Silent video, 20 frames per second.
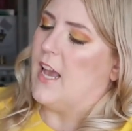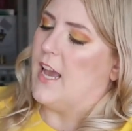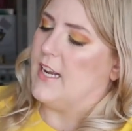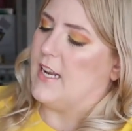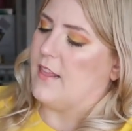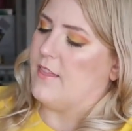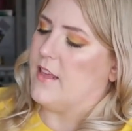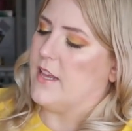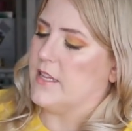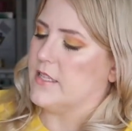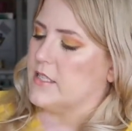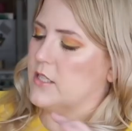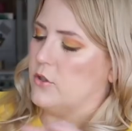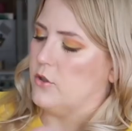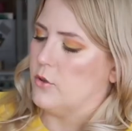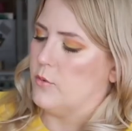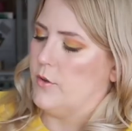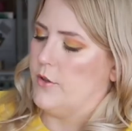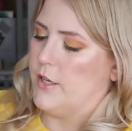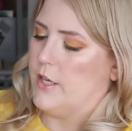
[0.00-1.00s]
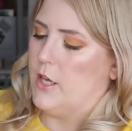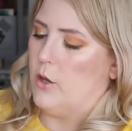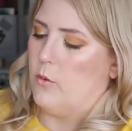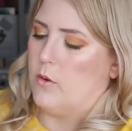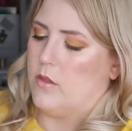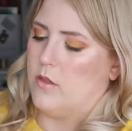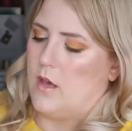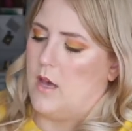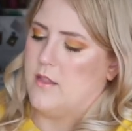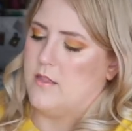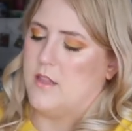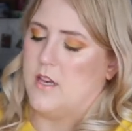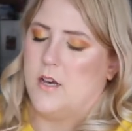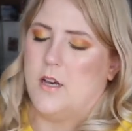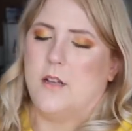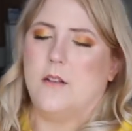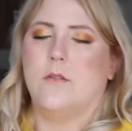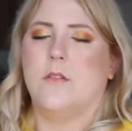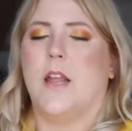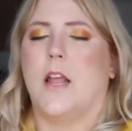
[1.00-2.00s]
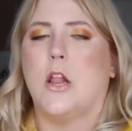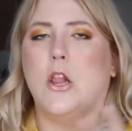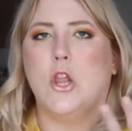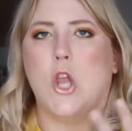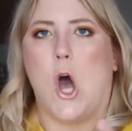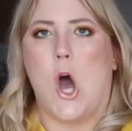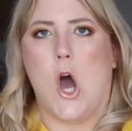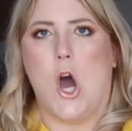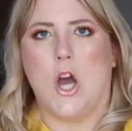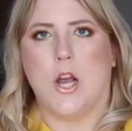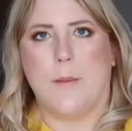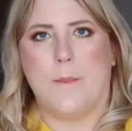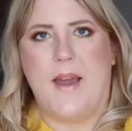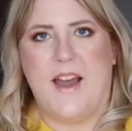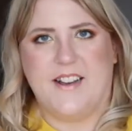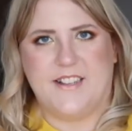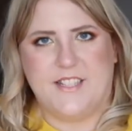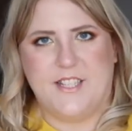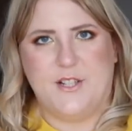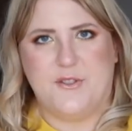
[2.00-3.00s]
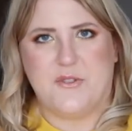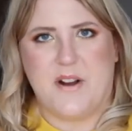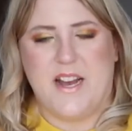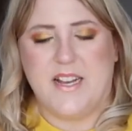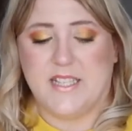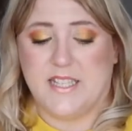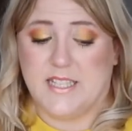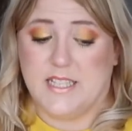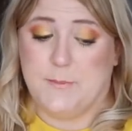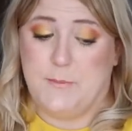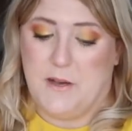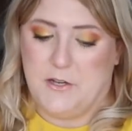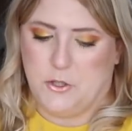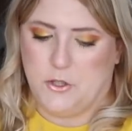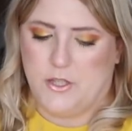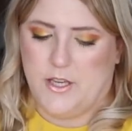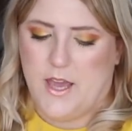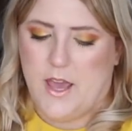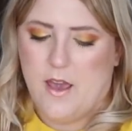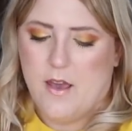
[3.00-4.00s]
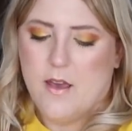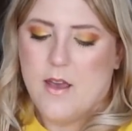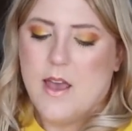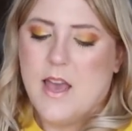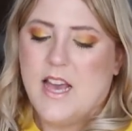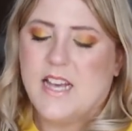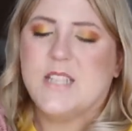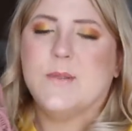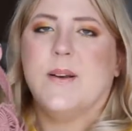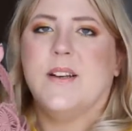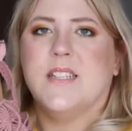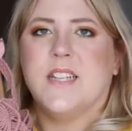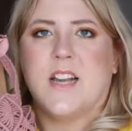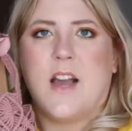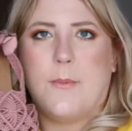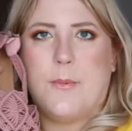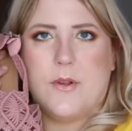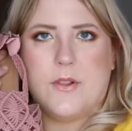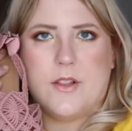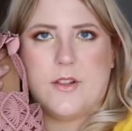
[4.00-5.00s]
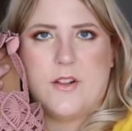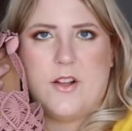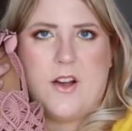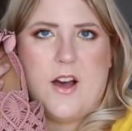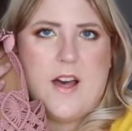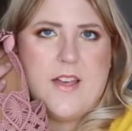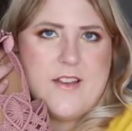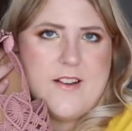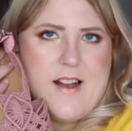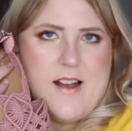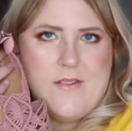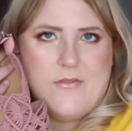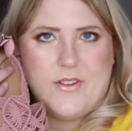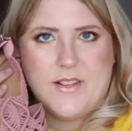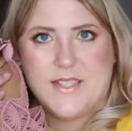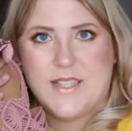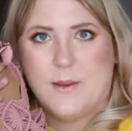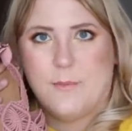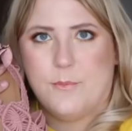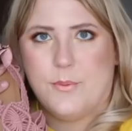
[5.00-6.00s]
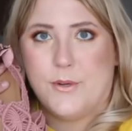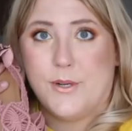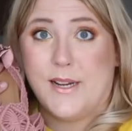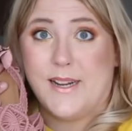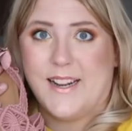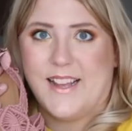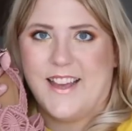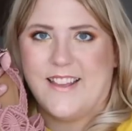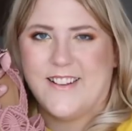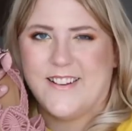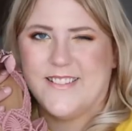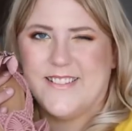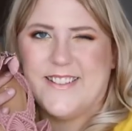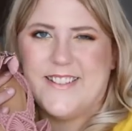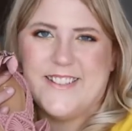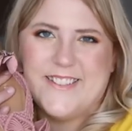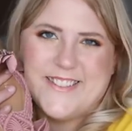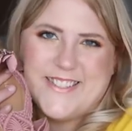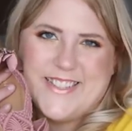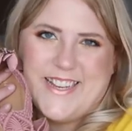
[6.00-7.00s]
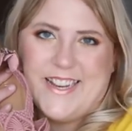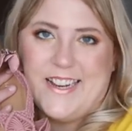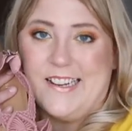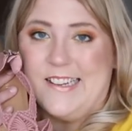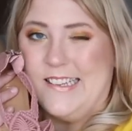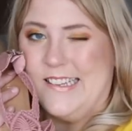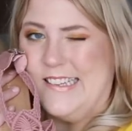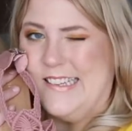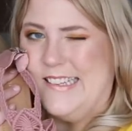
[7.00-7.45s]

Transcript: and I think it's gonna look really cute with the like long maxi dress especially, as well as a couple little other outfits I'm putting together. You'll see.